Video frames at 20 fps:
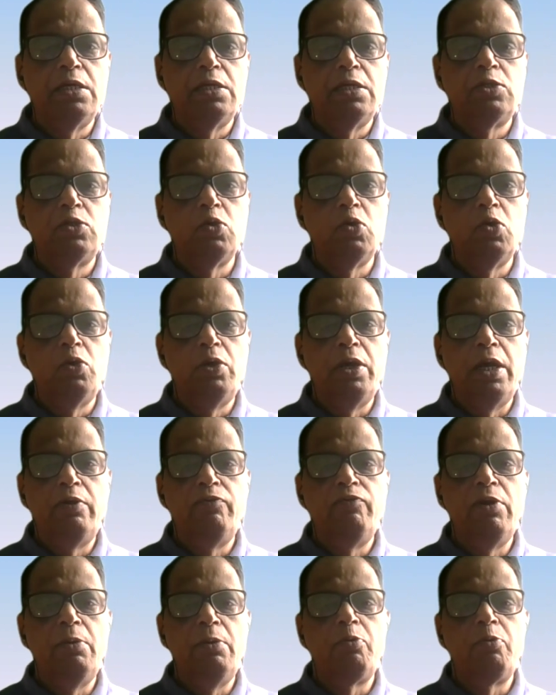So
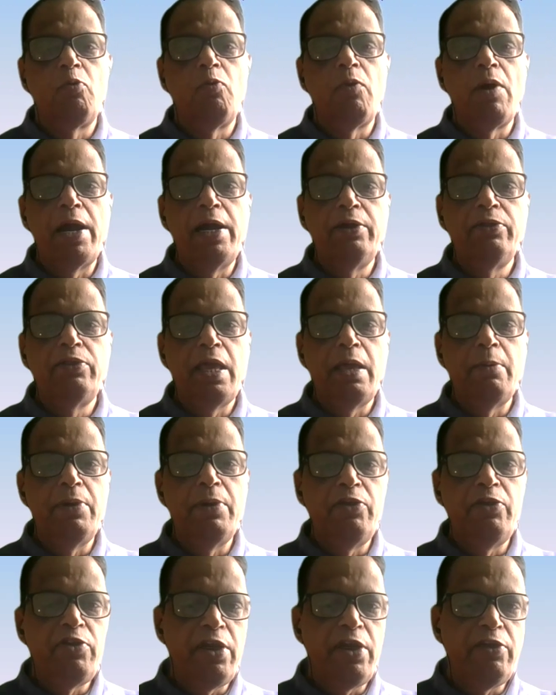it will provide the
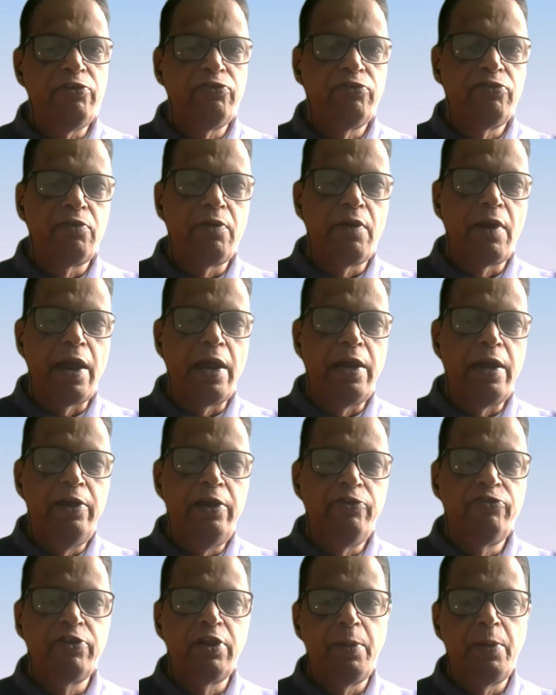images and
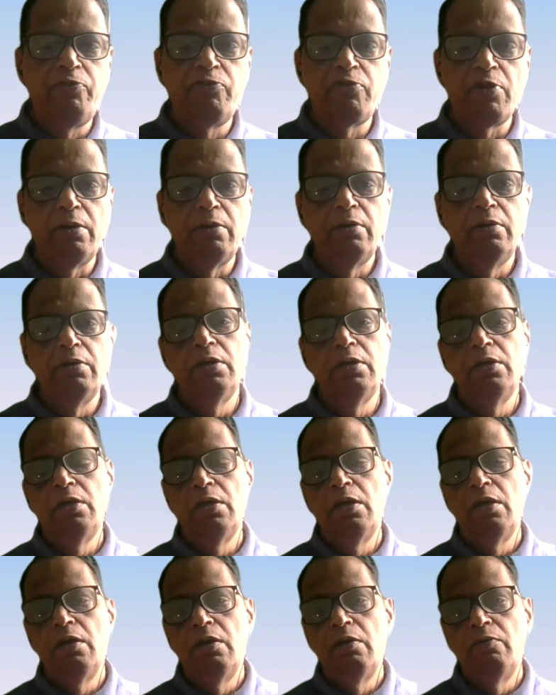description
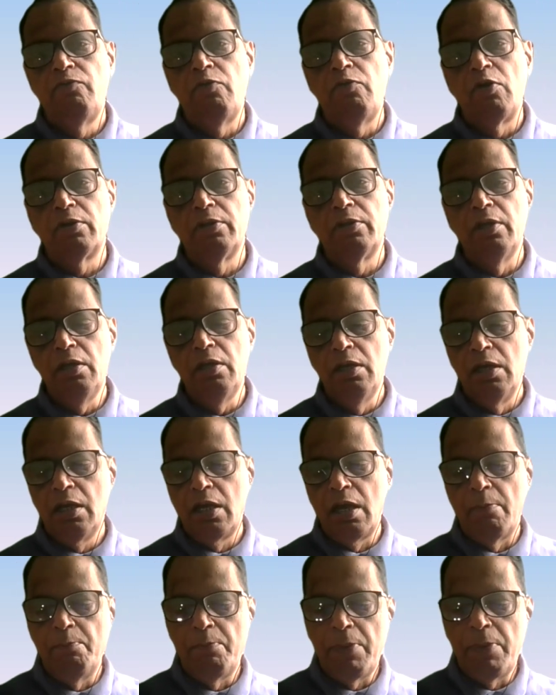for the
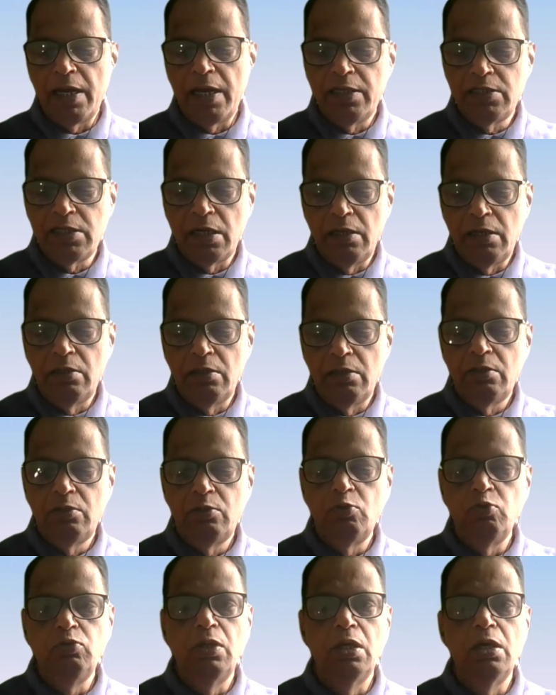comparison
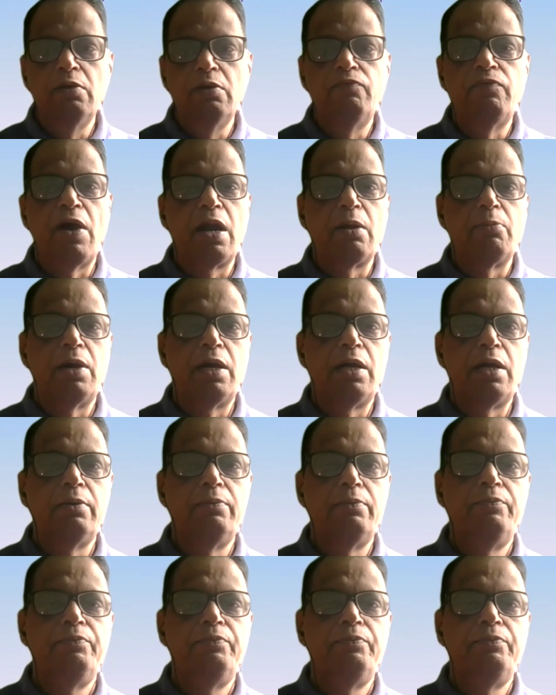to the farmer.